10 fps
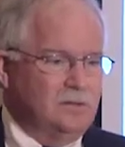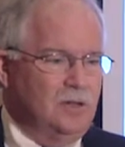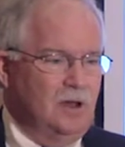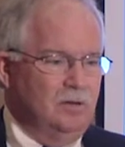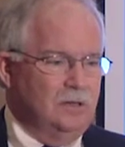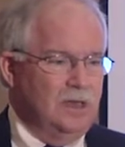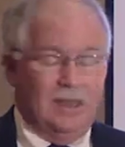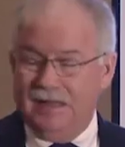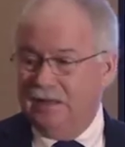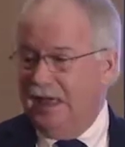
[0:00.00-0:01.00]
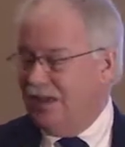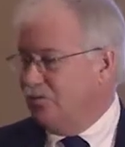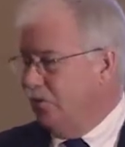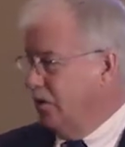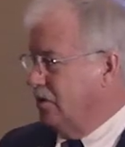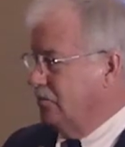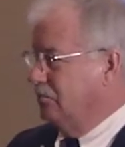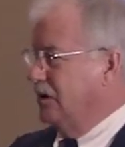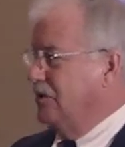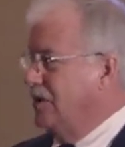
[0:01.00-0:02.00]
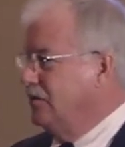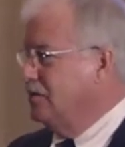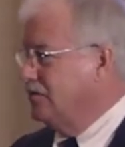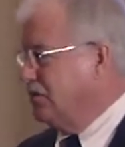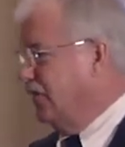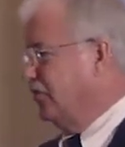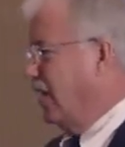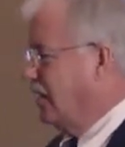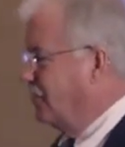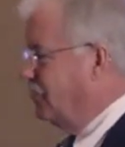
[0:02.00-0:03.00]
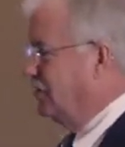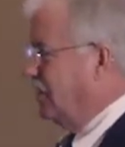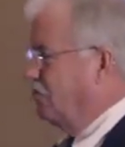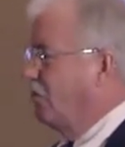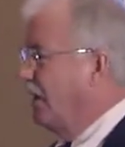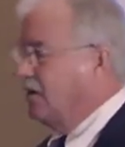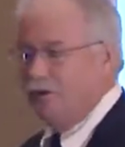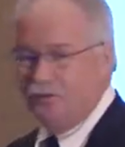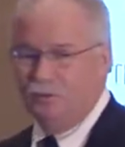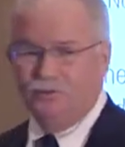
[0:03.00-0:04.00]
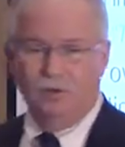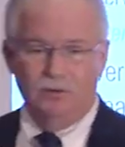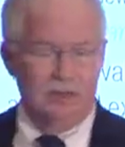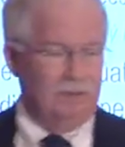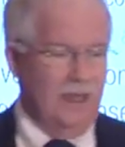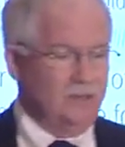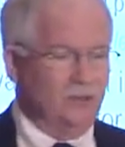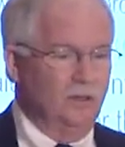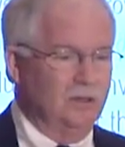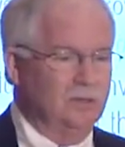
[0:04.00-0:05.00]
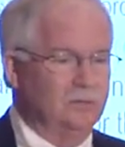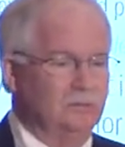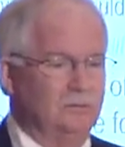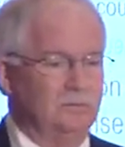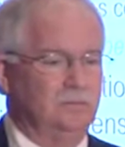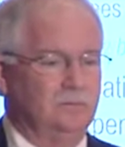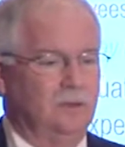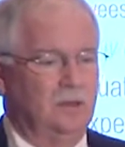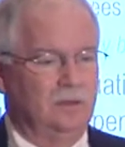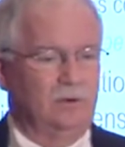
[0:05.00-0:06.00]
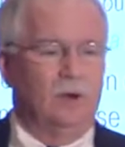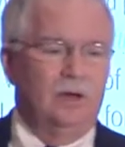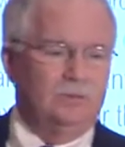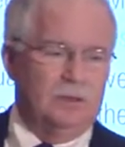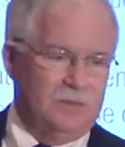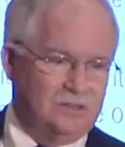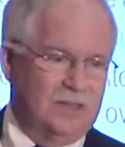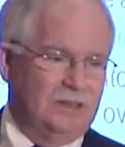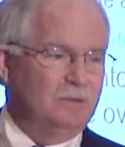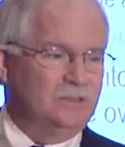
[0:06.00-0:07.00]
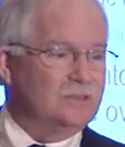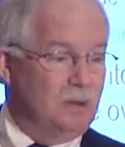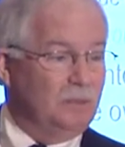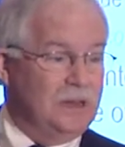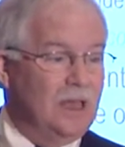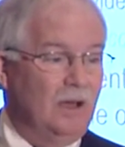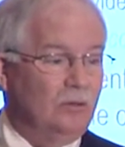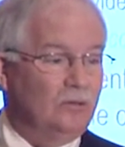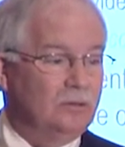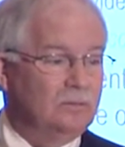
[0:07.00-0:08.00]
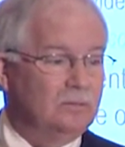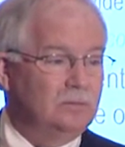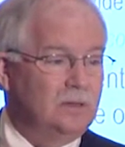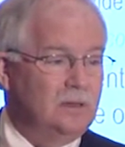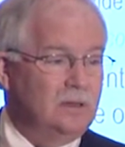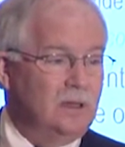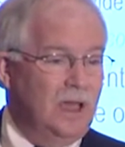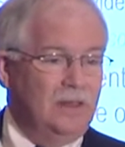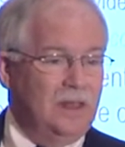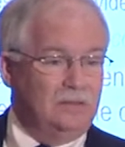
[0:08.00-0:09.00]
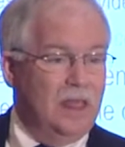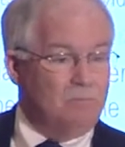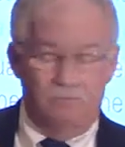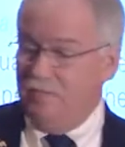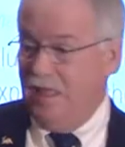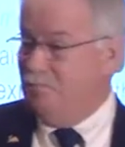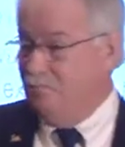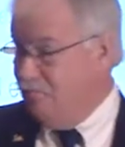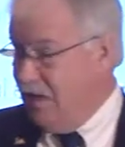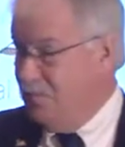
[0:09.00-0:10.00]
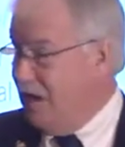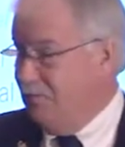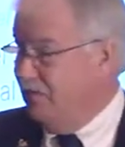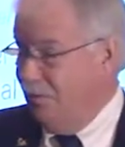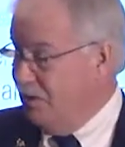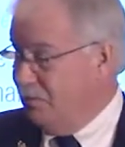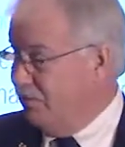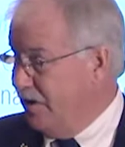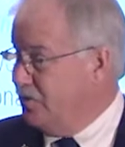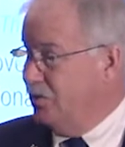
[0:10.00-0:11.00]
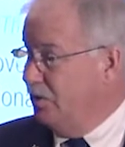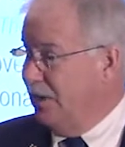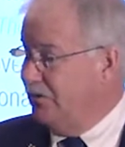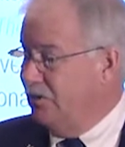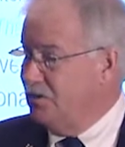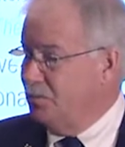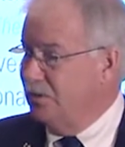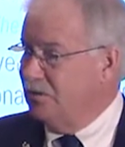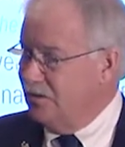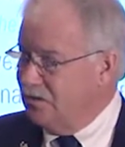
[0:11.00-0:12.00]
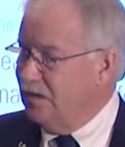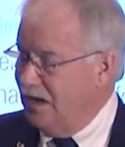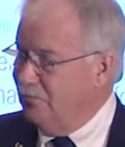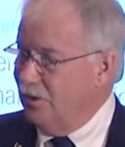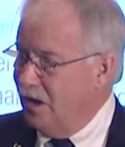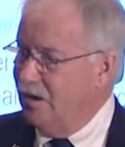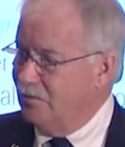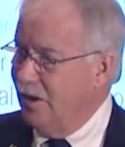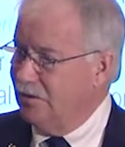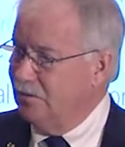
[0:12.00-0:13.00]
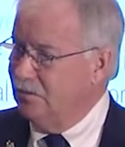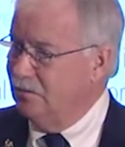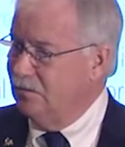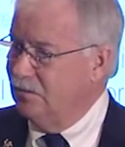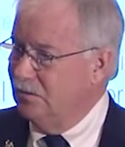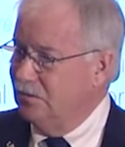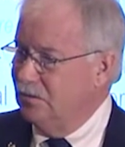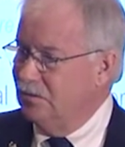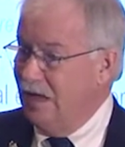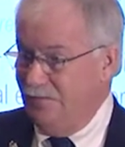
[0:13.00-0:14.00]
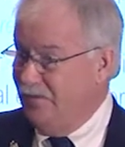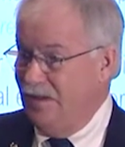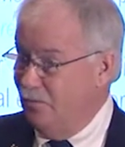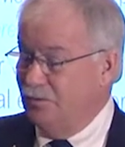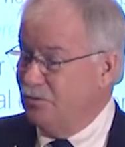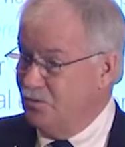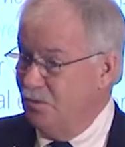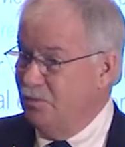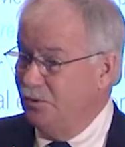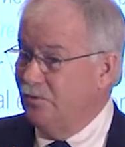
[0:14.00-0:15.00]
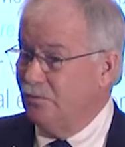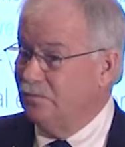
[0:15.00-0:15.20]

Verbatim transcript: you know, and they get last look, and then the sales guy comes to you and say, well, my customers don't give last look. Well, that means they give it to somebody else. And that, that, that they may be very professional about this, but doesn't every contractor have favorite distributors?